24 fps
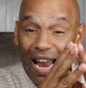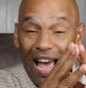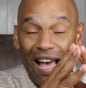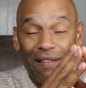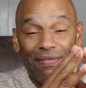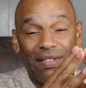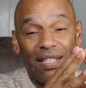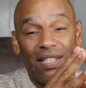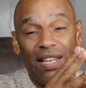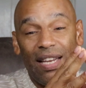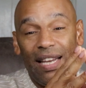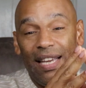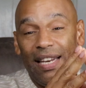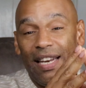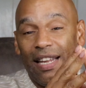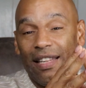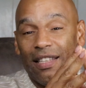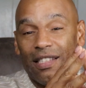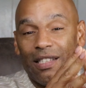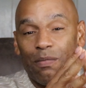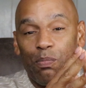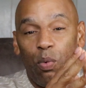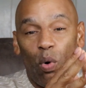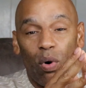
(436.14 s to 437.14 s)
that I've seen
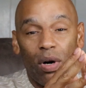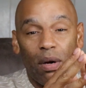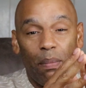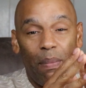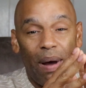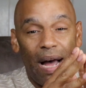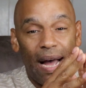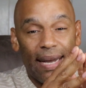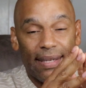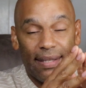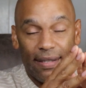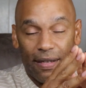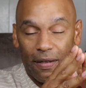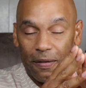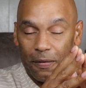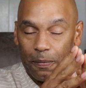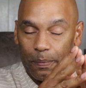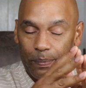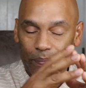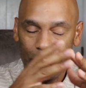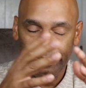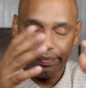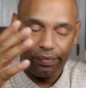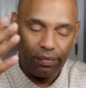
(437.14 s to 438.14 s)
in the sport of boxing.
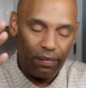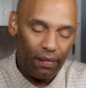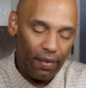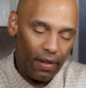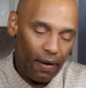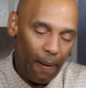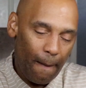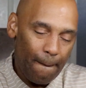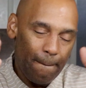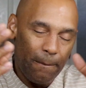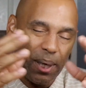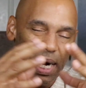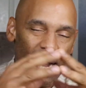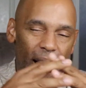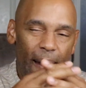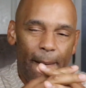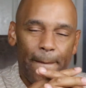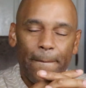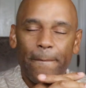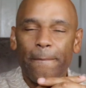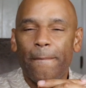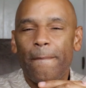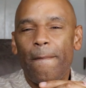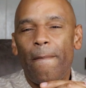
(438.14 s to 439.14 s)

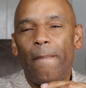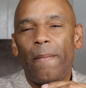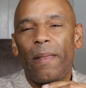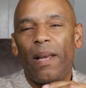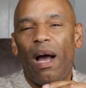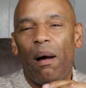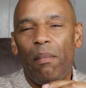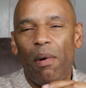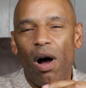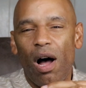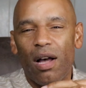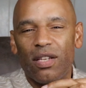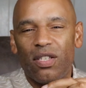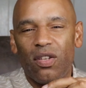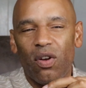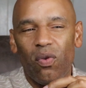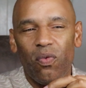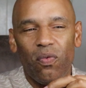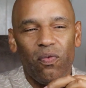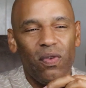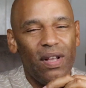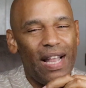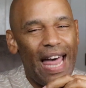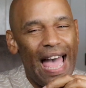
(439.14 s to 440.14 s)
But I'm
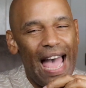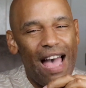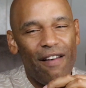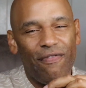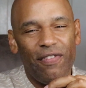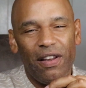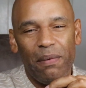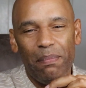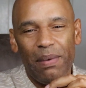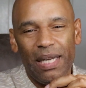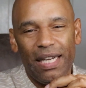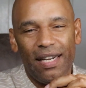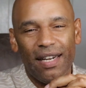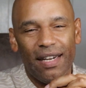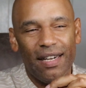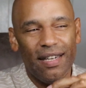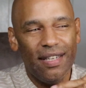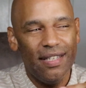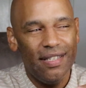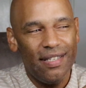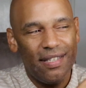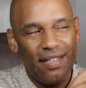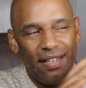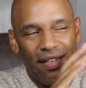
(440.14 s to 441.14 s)
also laughing
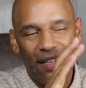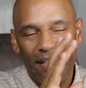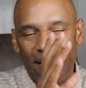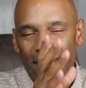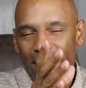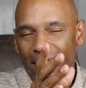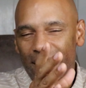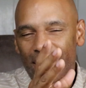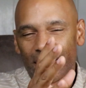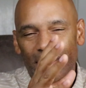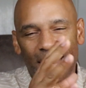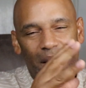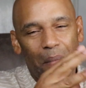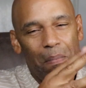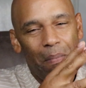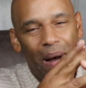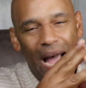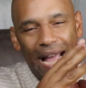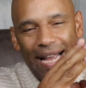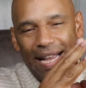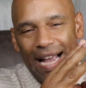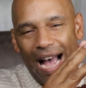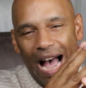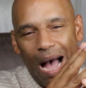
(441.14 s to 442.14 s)
because
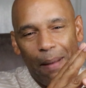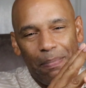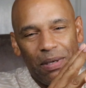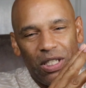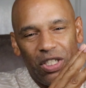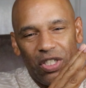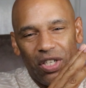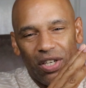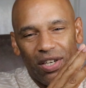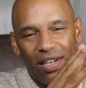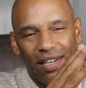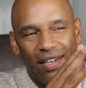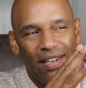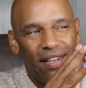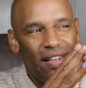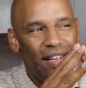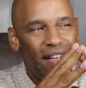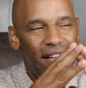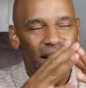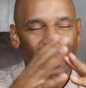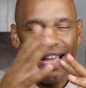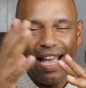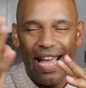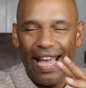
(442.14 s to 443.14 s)
Mike
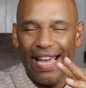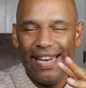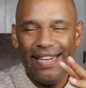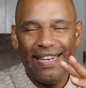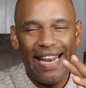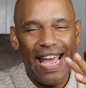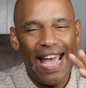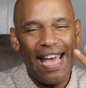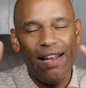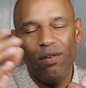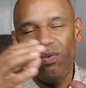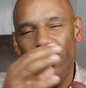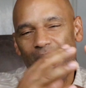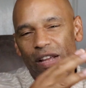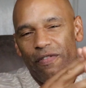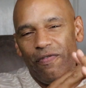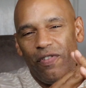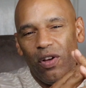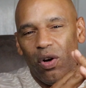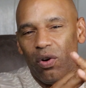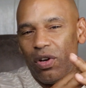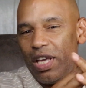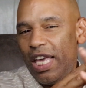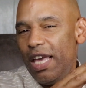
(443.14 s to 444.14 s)
Coppinger and Dan
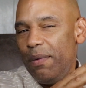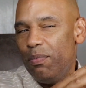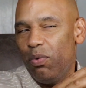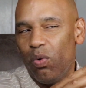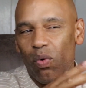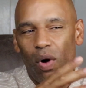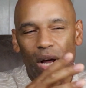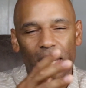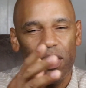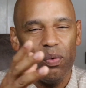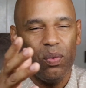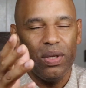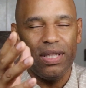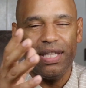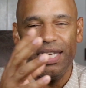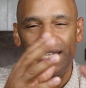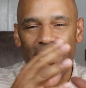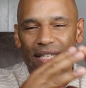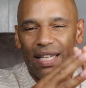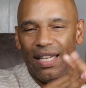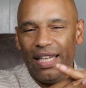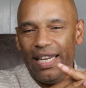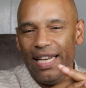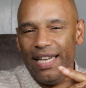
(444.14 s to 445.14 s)
Rayfield keep running with
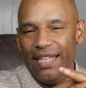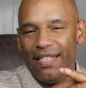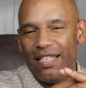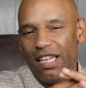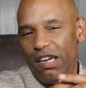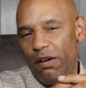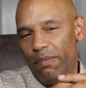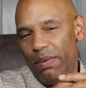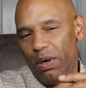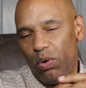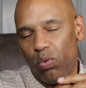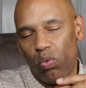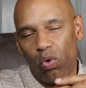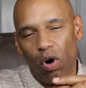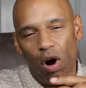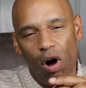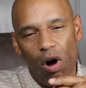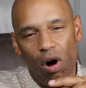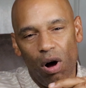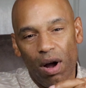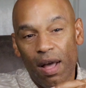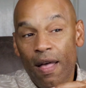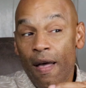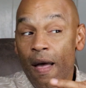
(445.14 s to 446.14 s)
these leads and have been
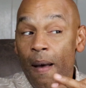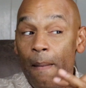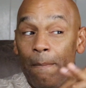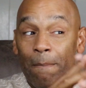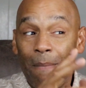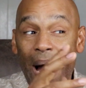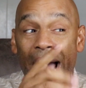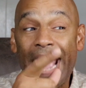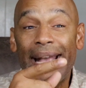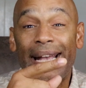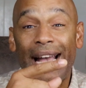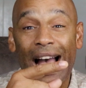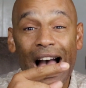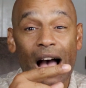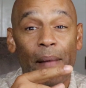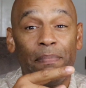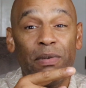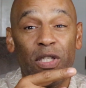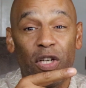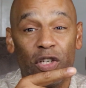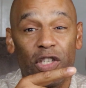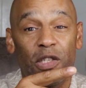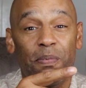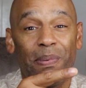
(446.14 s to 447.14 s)
wrong. Mike
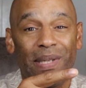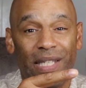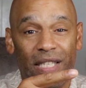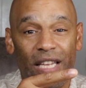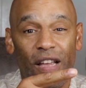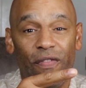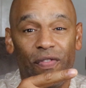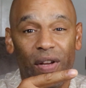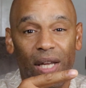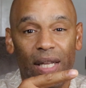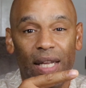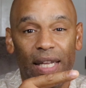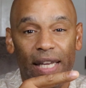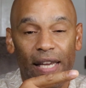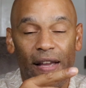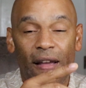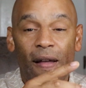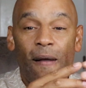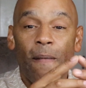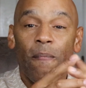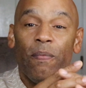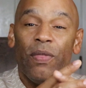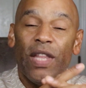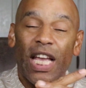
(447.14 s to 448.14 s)
Coppinger
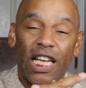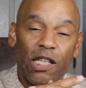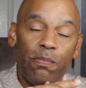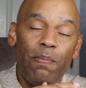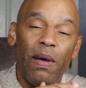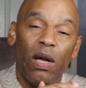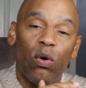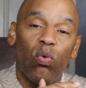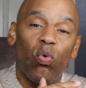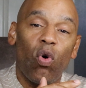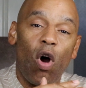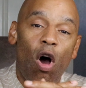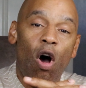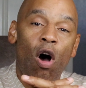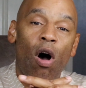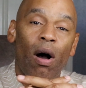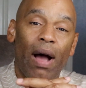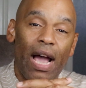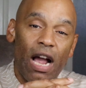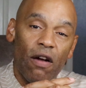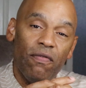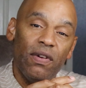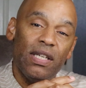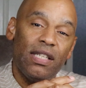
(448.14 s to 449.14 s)
specifically has been
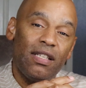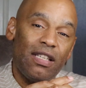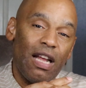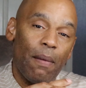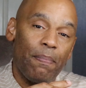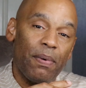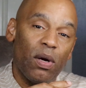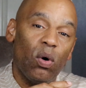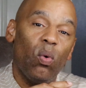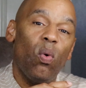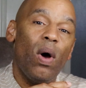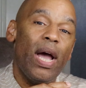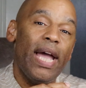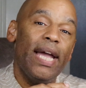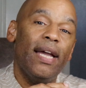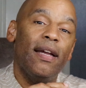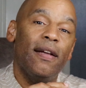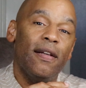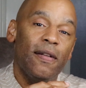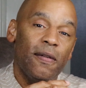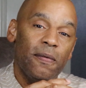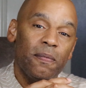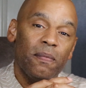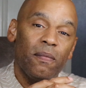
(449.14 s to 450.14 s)
wrong every step of the
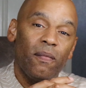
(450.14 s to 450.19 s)
way.